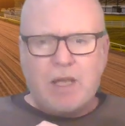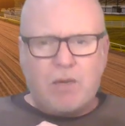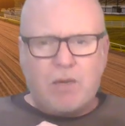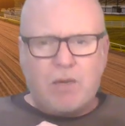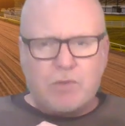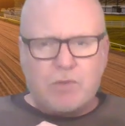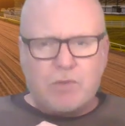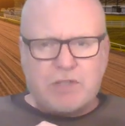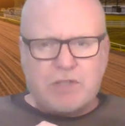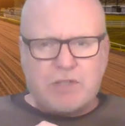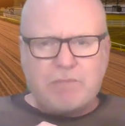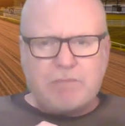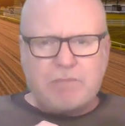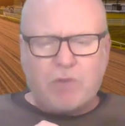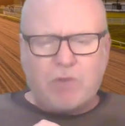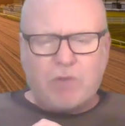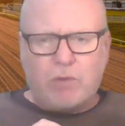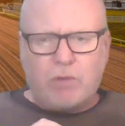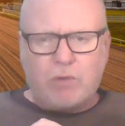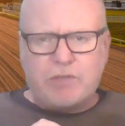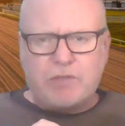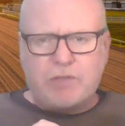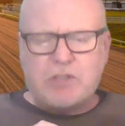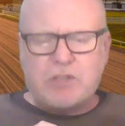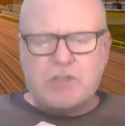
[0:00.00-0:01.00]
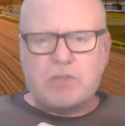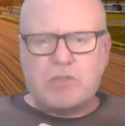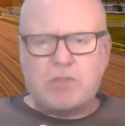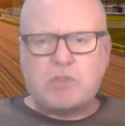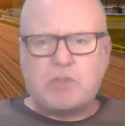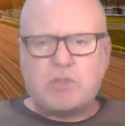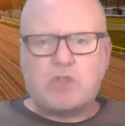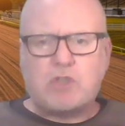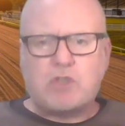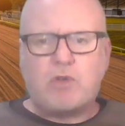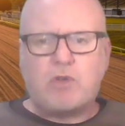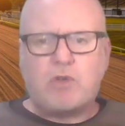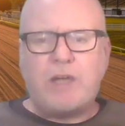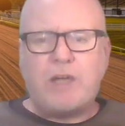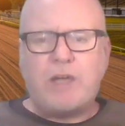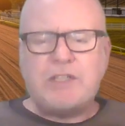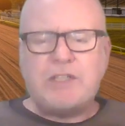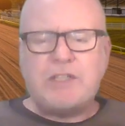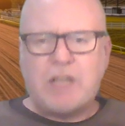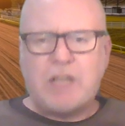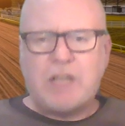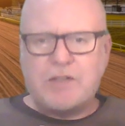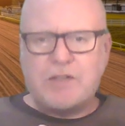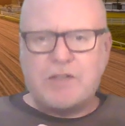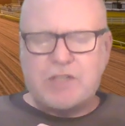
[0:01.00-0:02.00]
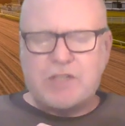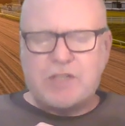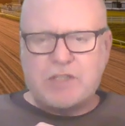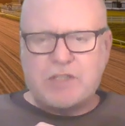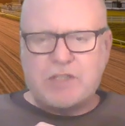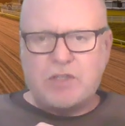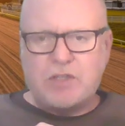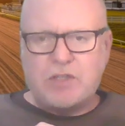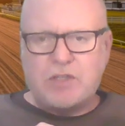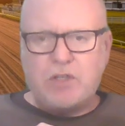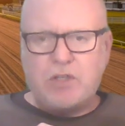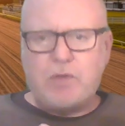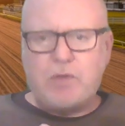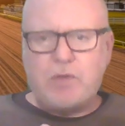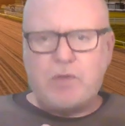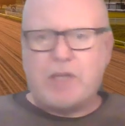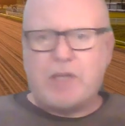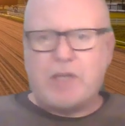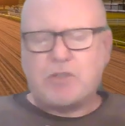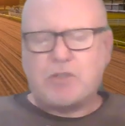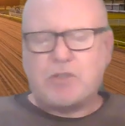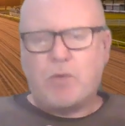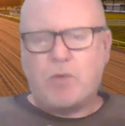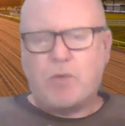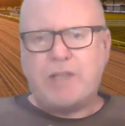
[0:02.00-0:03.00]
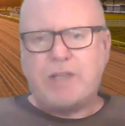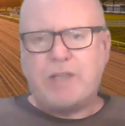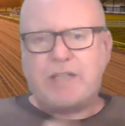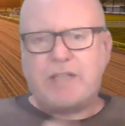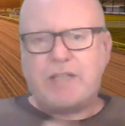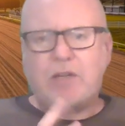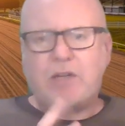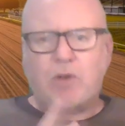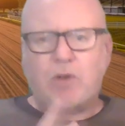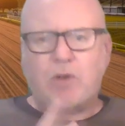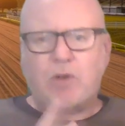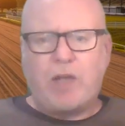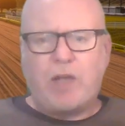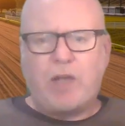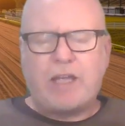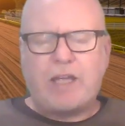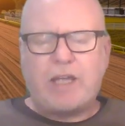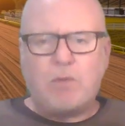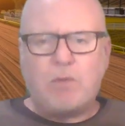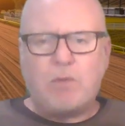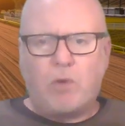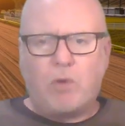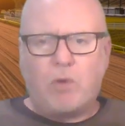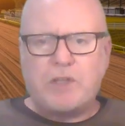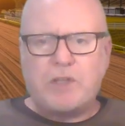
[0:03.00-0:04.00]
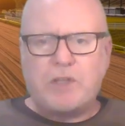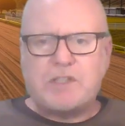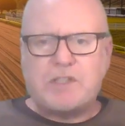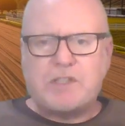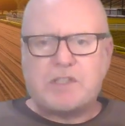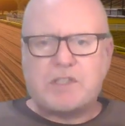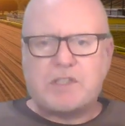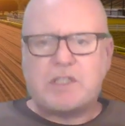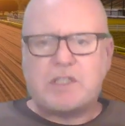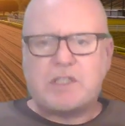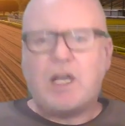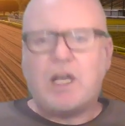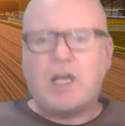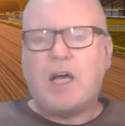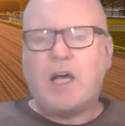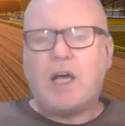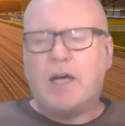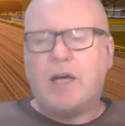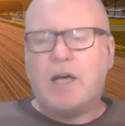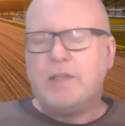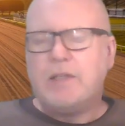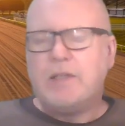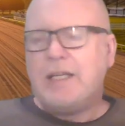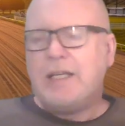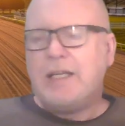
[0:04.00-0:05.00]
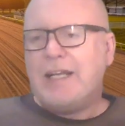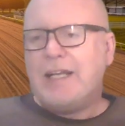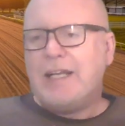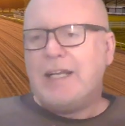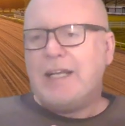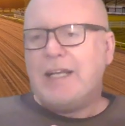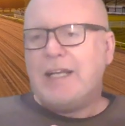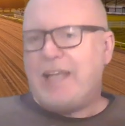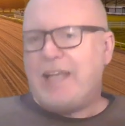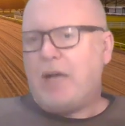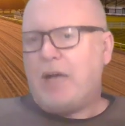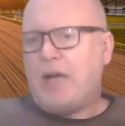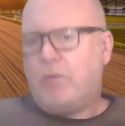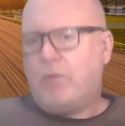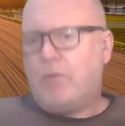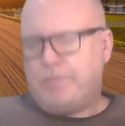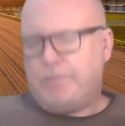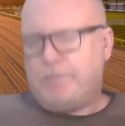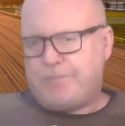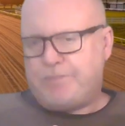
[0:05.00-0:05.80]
was involved in some strange antics at Newcastle where it didn't look like it wanted to start. Now,